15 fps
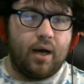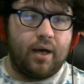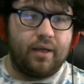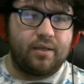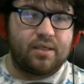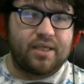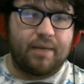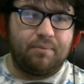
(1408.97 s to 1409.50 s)

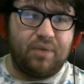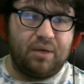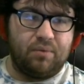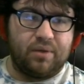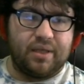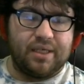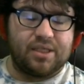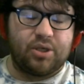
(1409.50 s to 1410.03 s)
Same thing
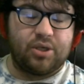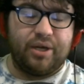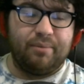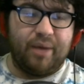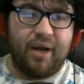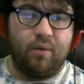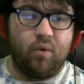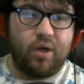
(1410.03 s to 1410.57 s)
with these
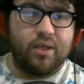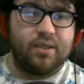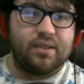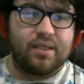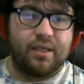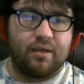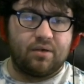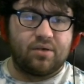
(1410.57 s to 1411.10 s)

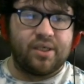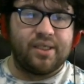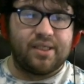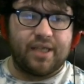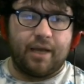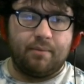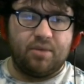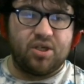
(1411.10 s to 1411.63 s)
3x1s, the increased
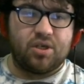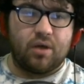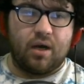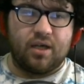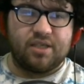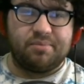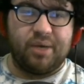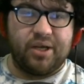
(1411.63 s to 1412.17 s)
damage,
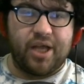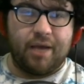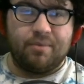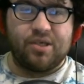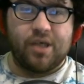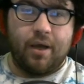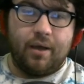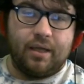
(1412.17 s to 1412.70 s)
spell
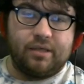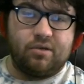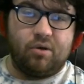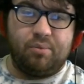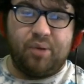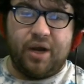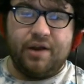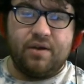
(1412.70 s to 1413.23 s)
damage. This will
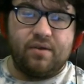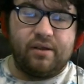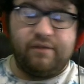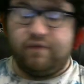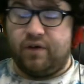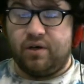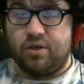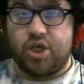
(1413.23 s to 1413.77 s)
apply to the
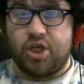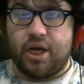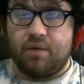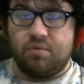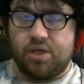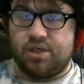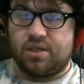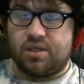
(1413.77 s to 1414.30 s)
Infernal Shade,
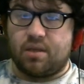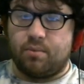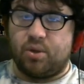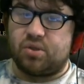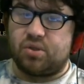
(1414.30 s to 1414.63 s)
which is the most